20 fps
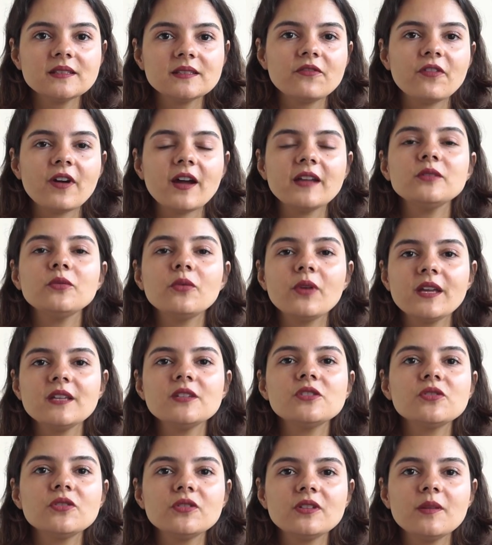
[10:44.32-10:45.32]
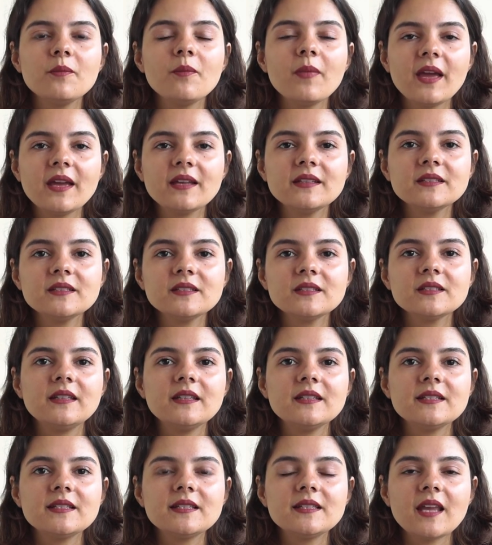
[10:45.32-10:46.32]
find ways to demand
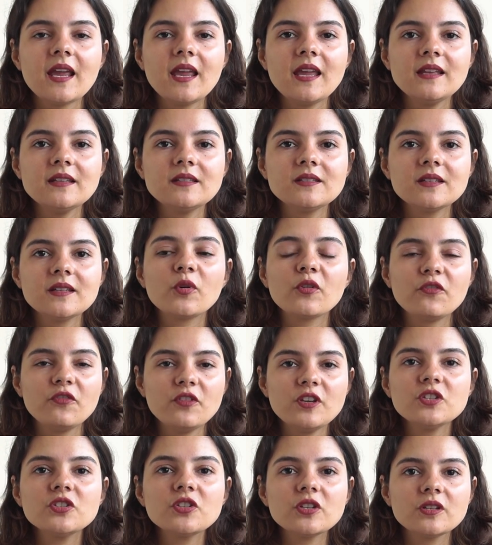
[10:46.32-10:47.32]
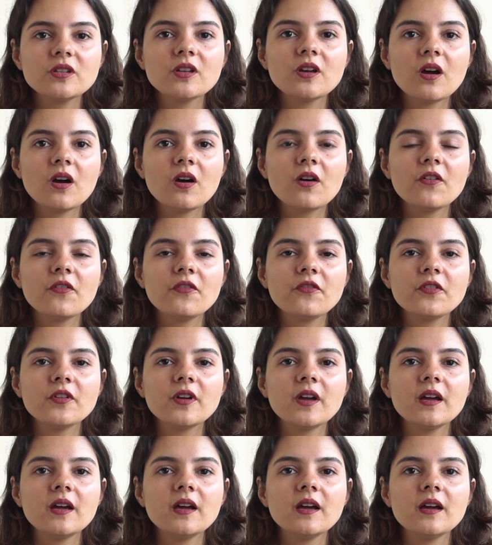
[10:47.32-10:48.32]
the state provision of
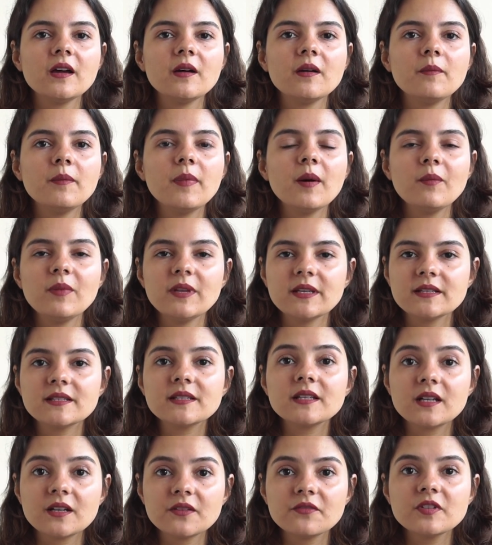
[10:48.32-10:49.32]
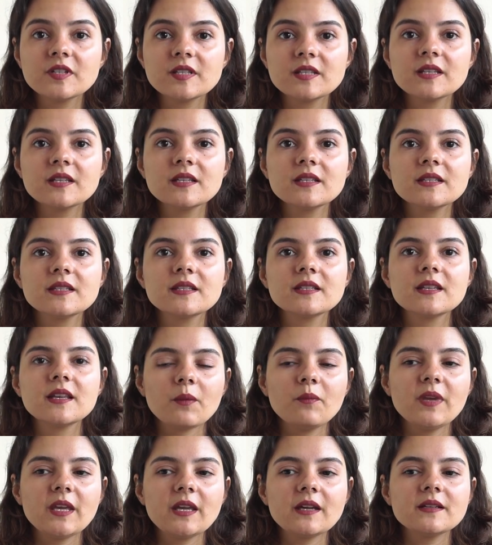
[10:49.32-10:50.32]
public services,
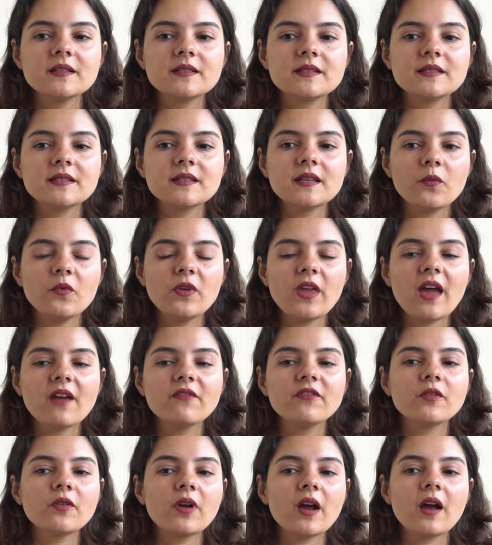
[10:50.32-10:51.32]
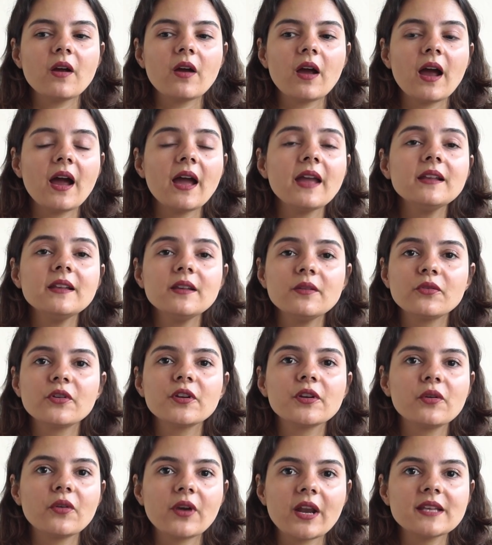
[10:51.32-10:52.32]
because we have a highly
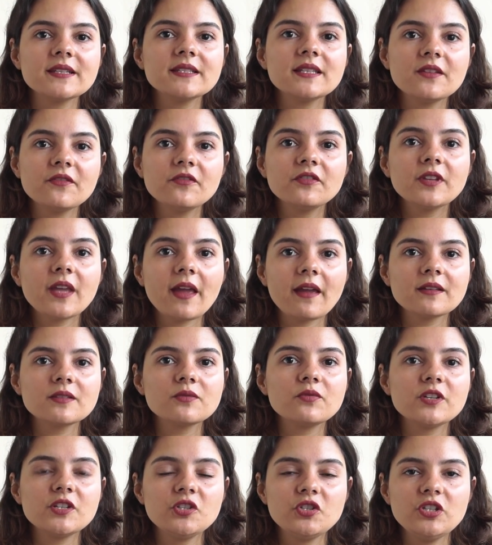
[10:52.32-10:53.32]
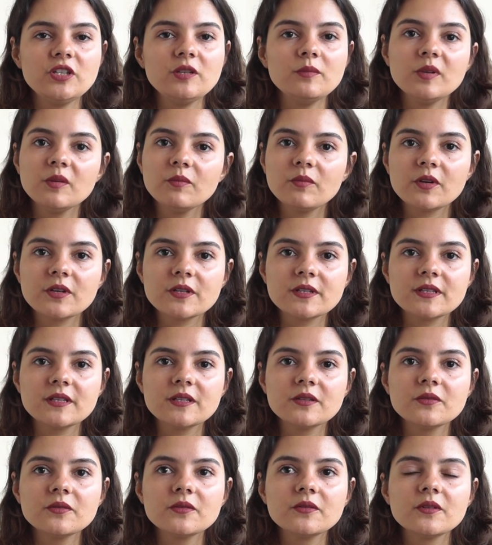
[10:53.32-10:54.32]
regressive tax regime in
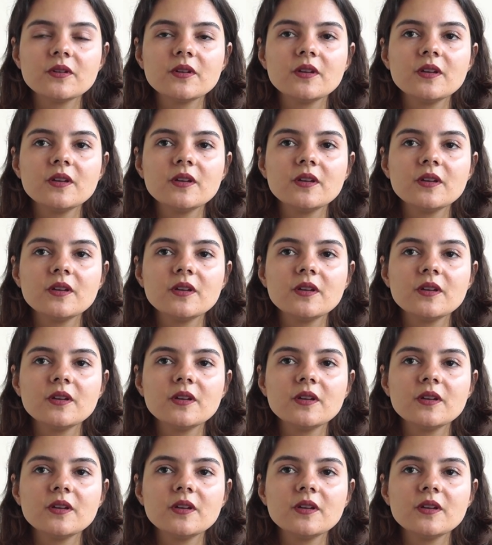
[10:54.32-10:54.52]
Brazil.